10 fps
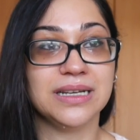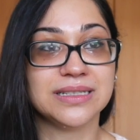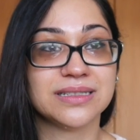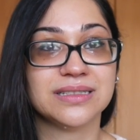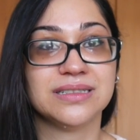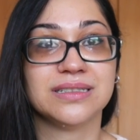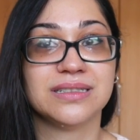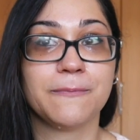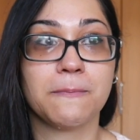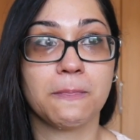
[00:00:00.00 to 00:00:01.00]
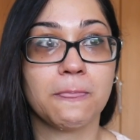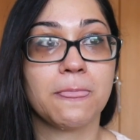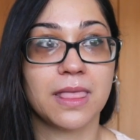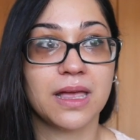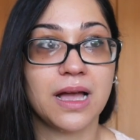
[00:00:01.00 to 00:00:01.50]
but
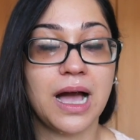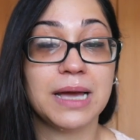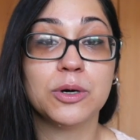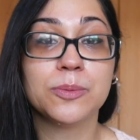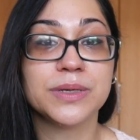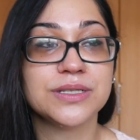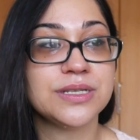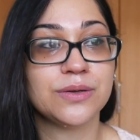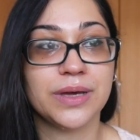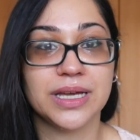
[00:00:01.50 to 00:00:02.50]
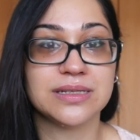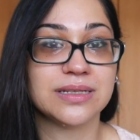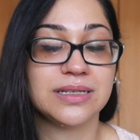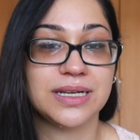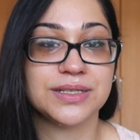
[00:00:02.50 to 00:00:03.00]
I'm open to
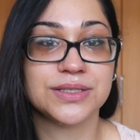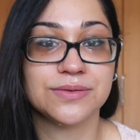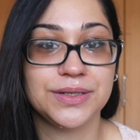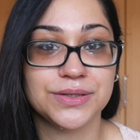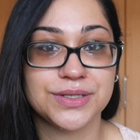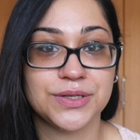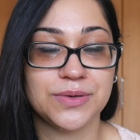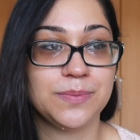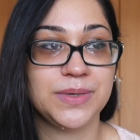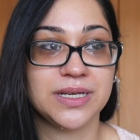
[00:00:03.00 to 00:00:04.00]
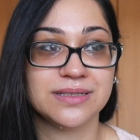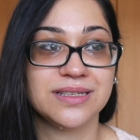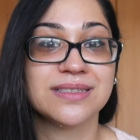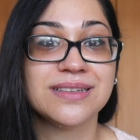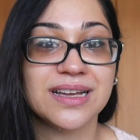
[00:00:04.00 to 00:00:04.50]
it and I surrender to it
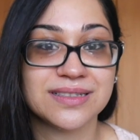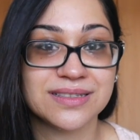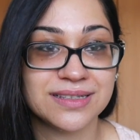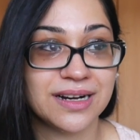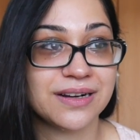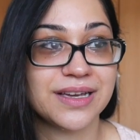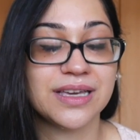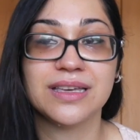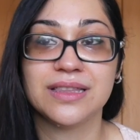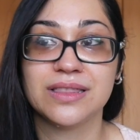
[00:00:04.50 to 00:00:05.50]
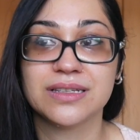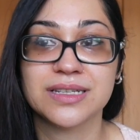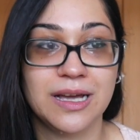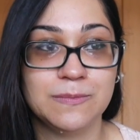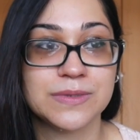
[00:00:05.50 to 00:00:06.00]
because it's necessary. In
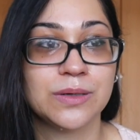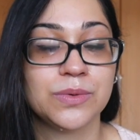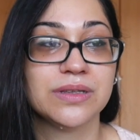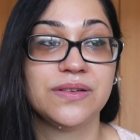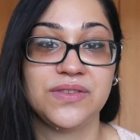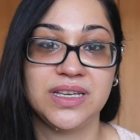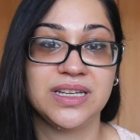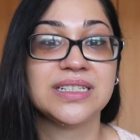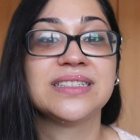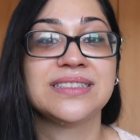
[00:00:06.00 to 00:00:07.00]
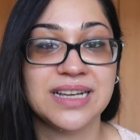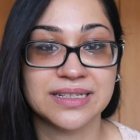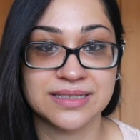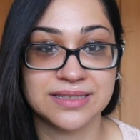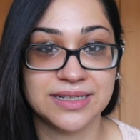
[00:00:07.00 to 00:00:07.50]
the times that we're living in, it's
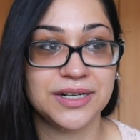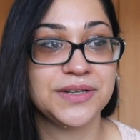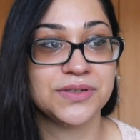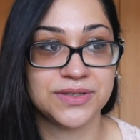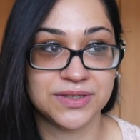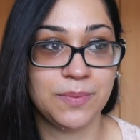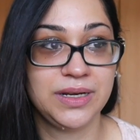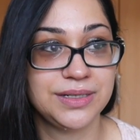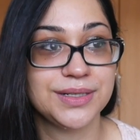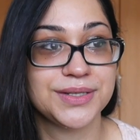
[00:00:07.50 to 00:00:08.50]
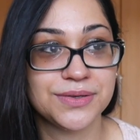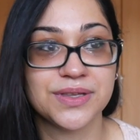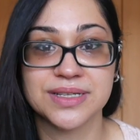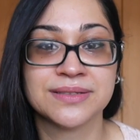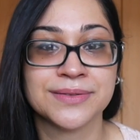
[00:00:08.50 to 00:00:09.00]
necessary for somebody to do